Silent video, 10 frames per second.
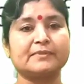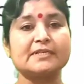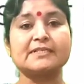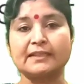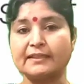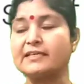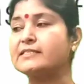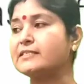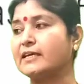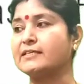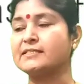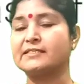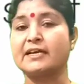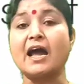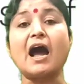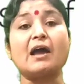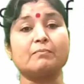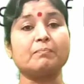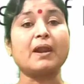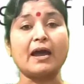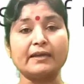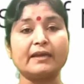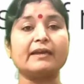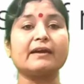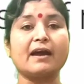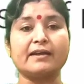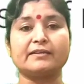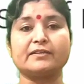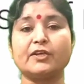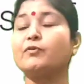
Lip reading: Satish says, I am flying a kite.